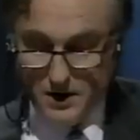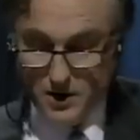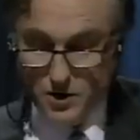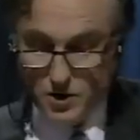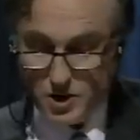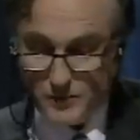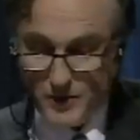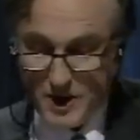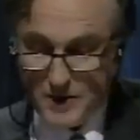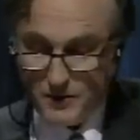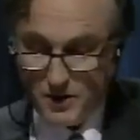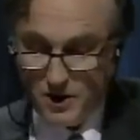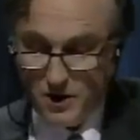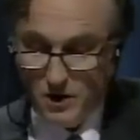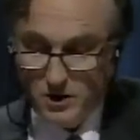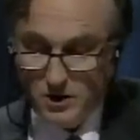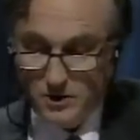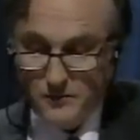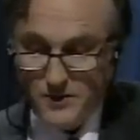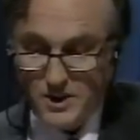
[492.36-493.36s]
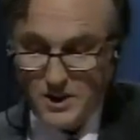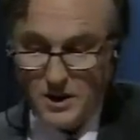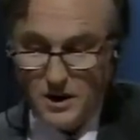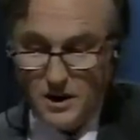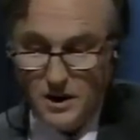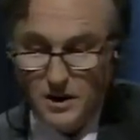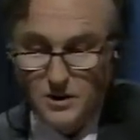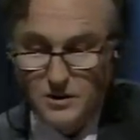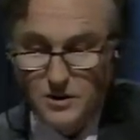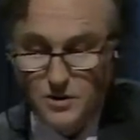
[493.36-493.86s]
Newspaper columns
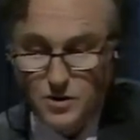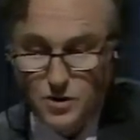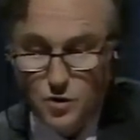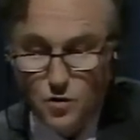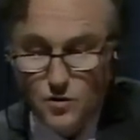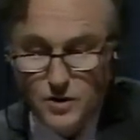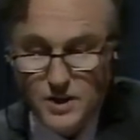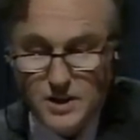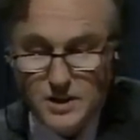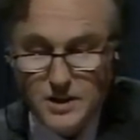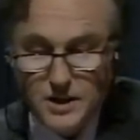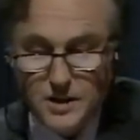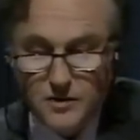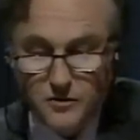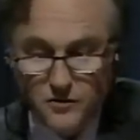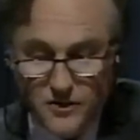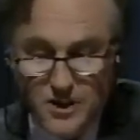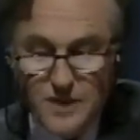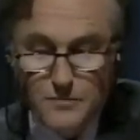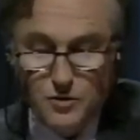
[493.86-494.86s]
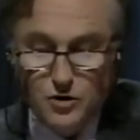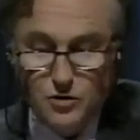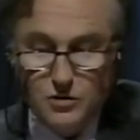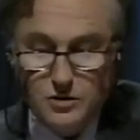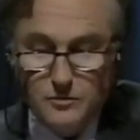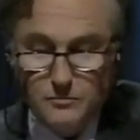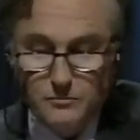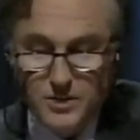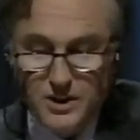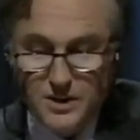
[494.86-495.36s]
are notoriously
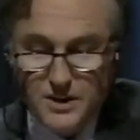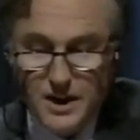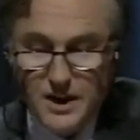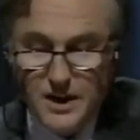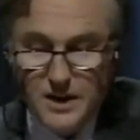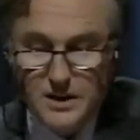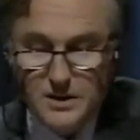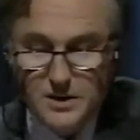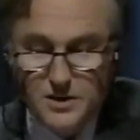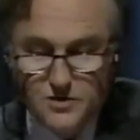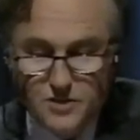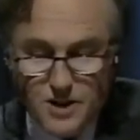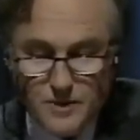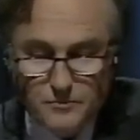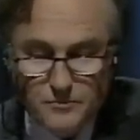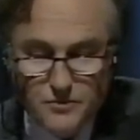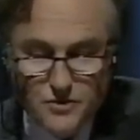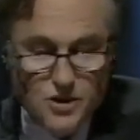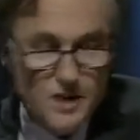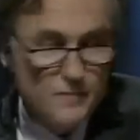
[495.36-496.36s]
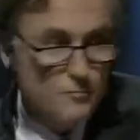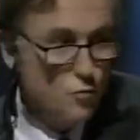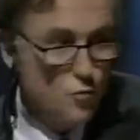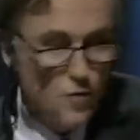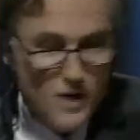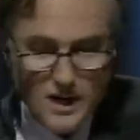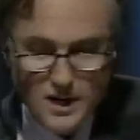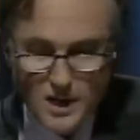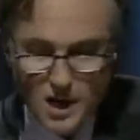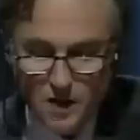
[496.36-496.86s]
ephemeral, but their drip, drip,
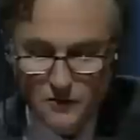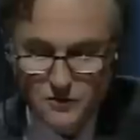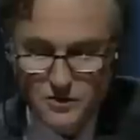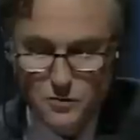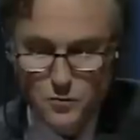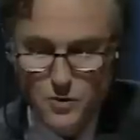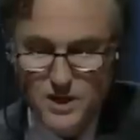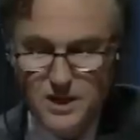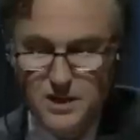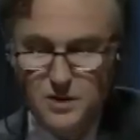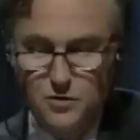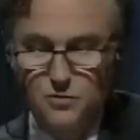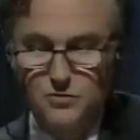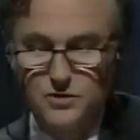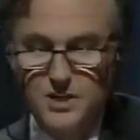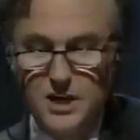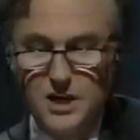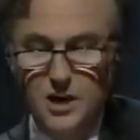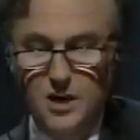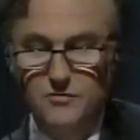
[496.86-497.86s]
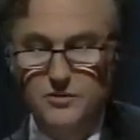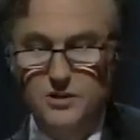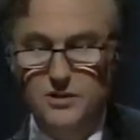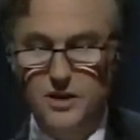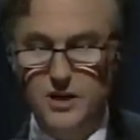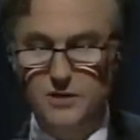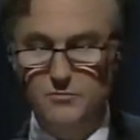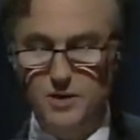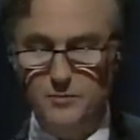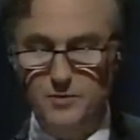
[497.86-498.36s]
week after week or day after
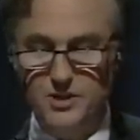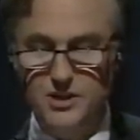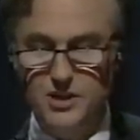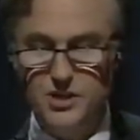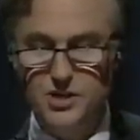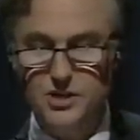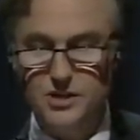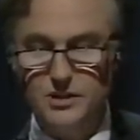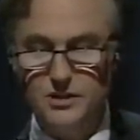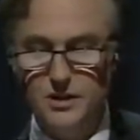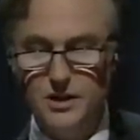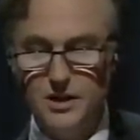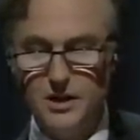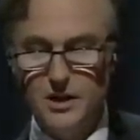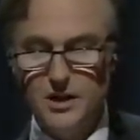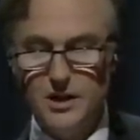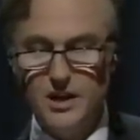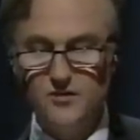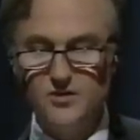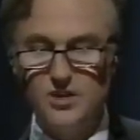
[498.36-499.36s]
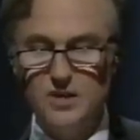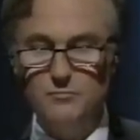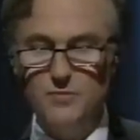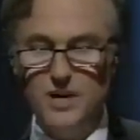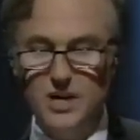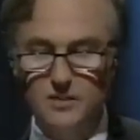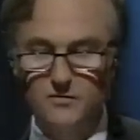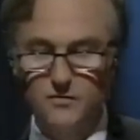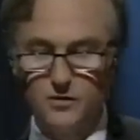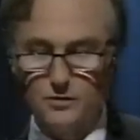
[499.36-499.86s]
day repetition gives them
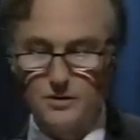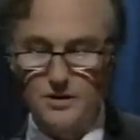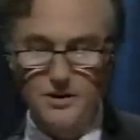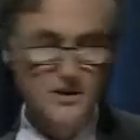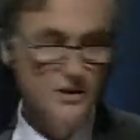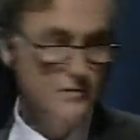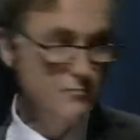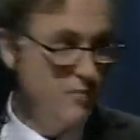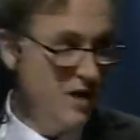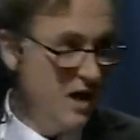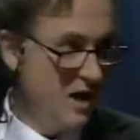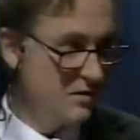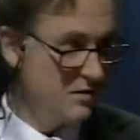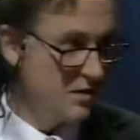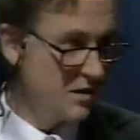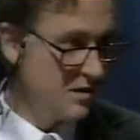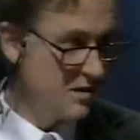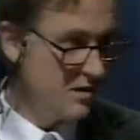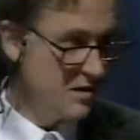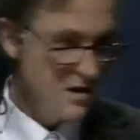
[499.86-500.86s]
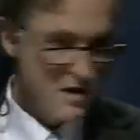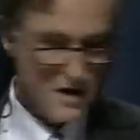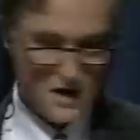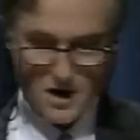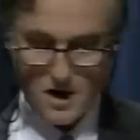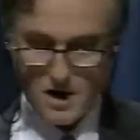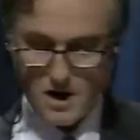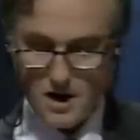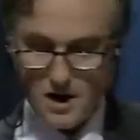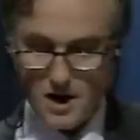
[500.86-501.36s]
influence and power,
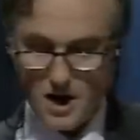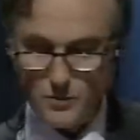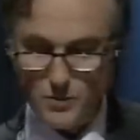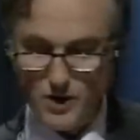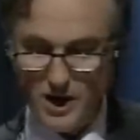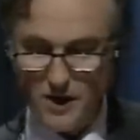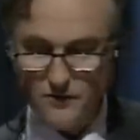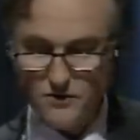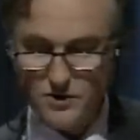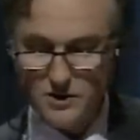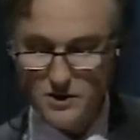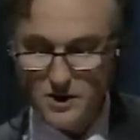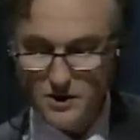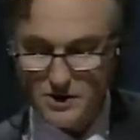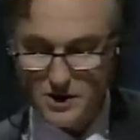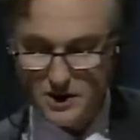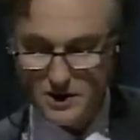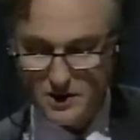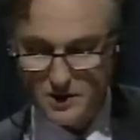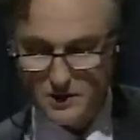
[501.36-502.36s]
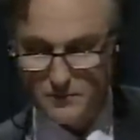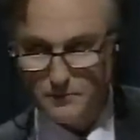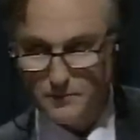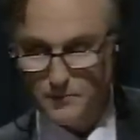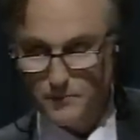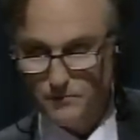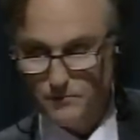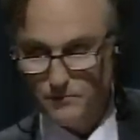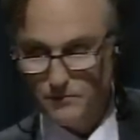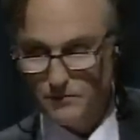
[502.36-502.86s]
and we have to notice them.